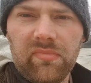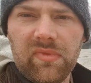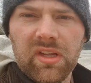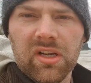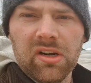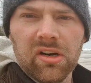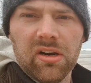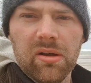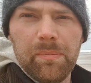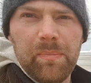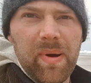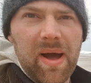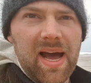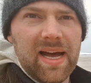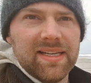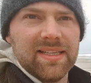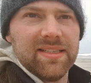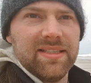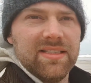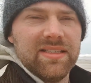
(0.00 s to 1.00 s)
kind of
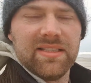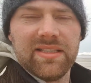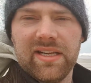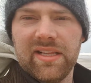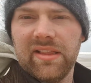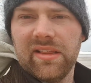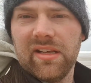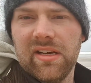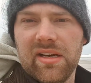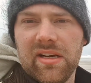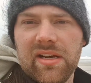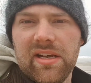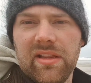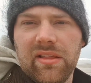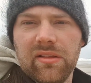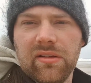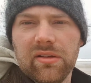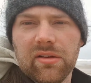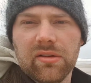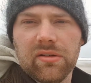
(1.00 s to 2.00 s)
patterns in
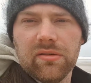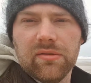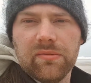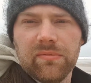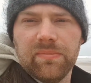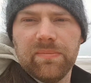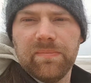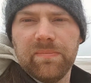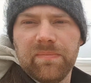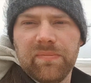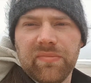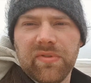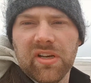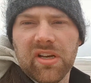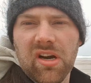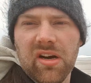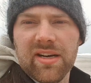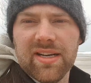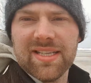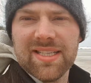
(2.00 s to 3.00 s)
the
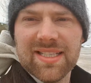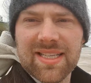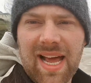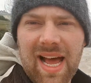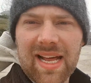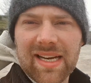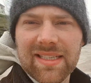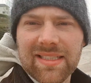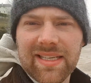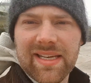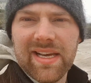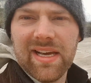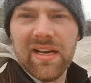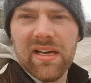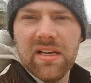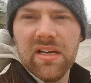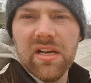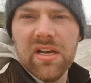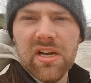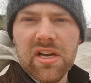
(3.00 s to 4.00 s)
kind of sand here,
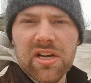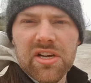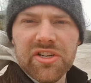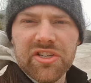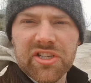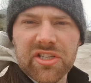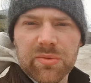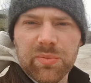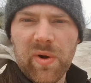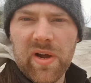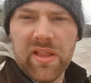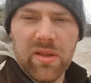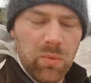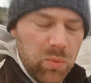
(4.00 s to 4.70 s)
just where the